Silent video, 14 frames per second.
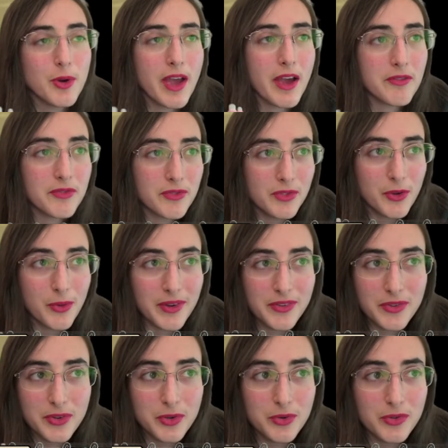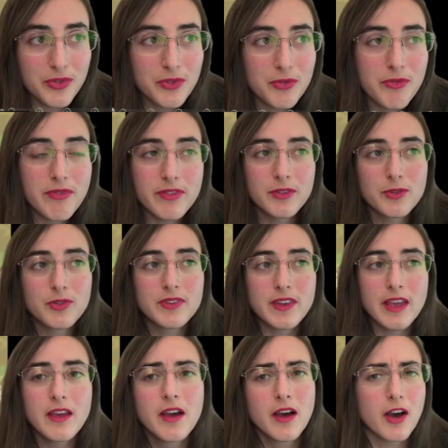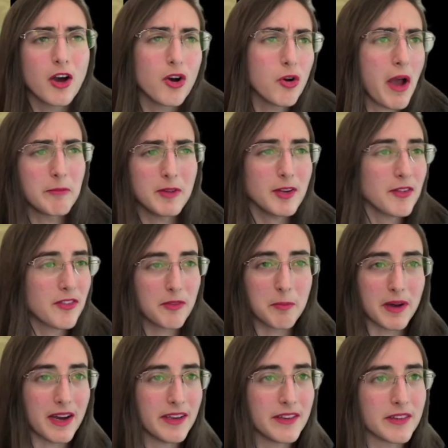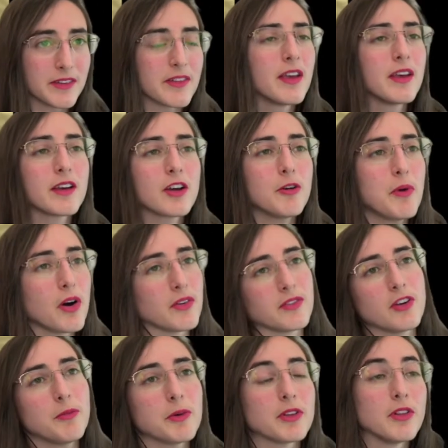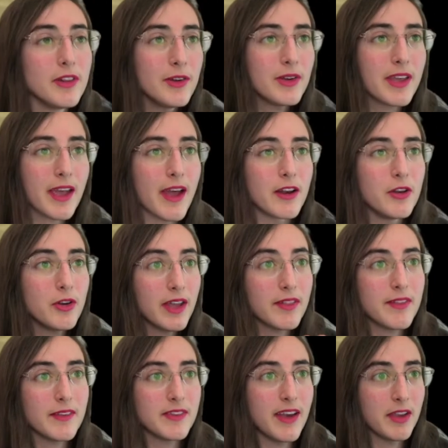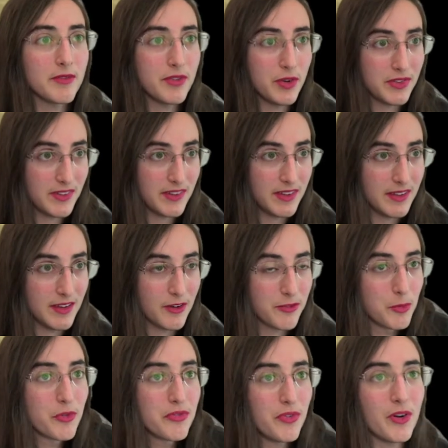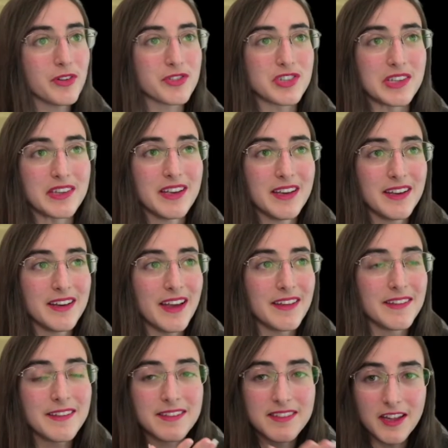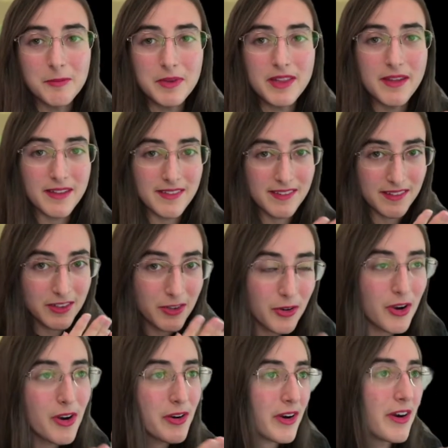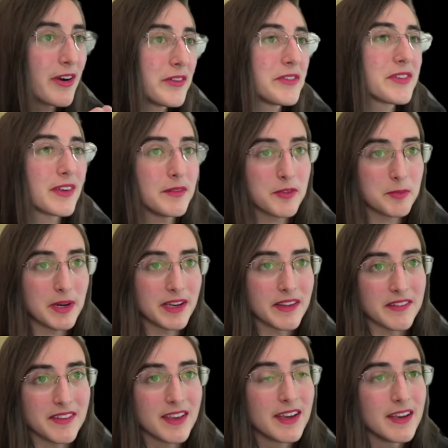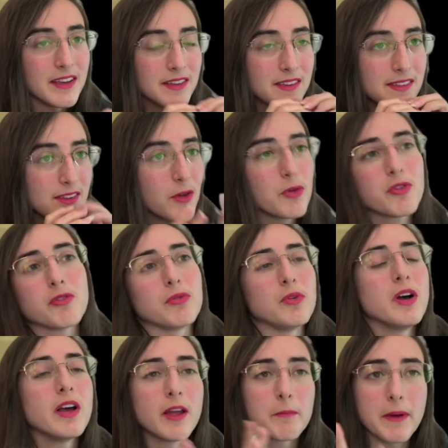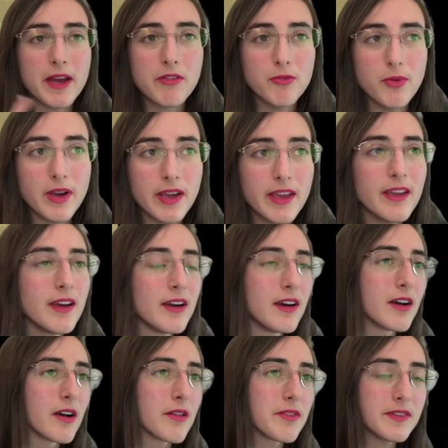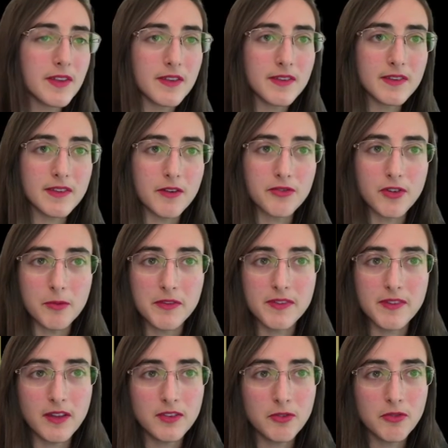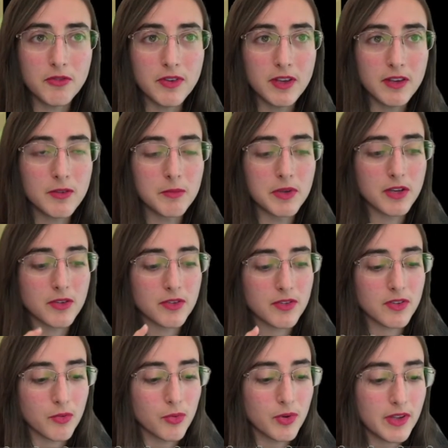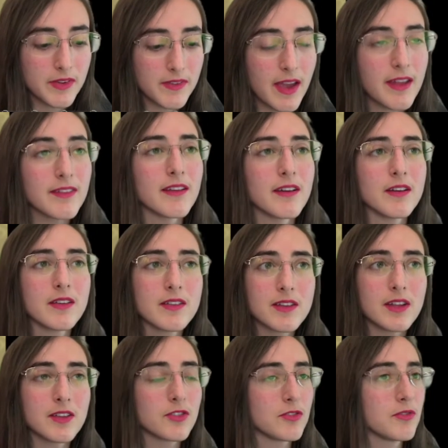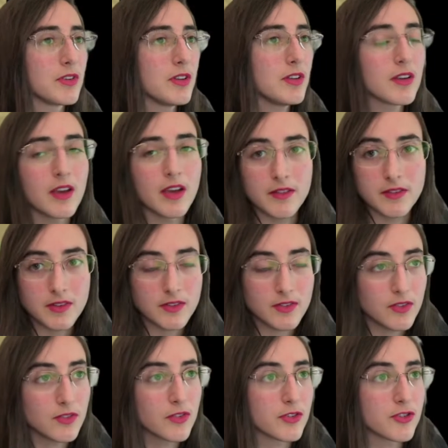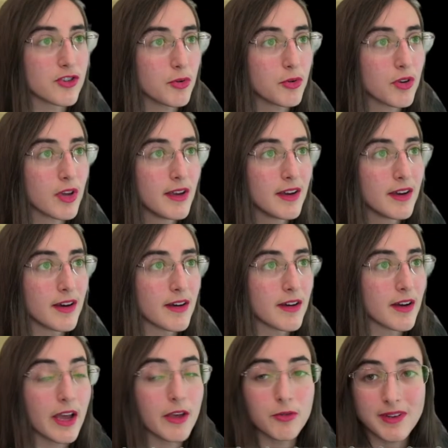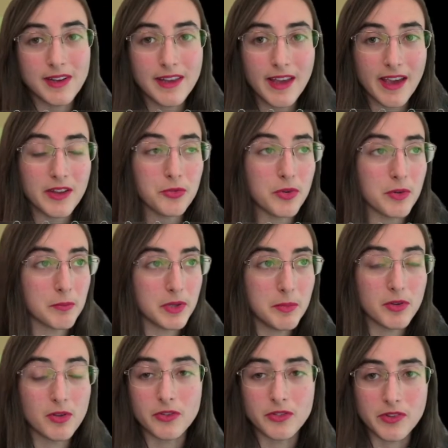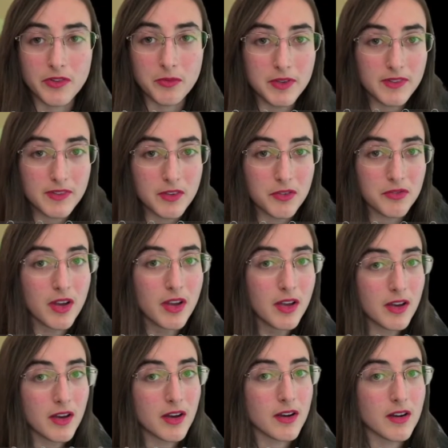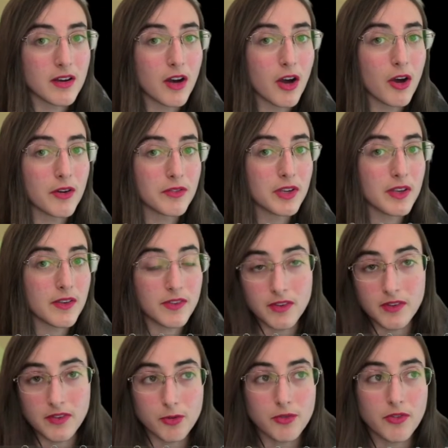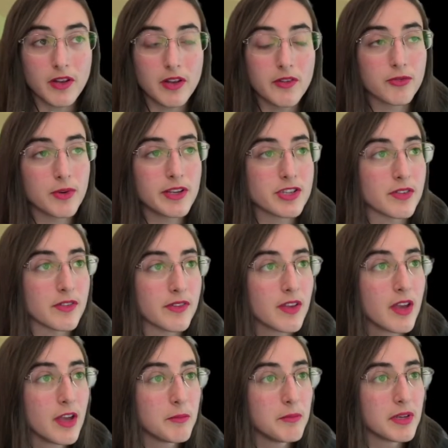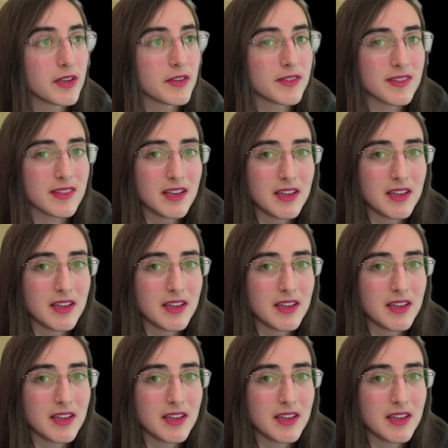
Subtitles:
have no excuse to say, "Oh, I'm not inspired." Come on, look at this diversity of morphology, and tell me that you aren't inspired. It's so cool. And by the way, this is from Stanton Fink, because we stan Stanton Fink. This isn't a joke. I really hate when people are dismissive of his illustrations, because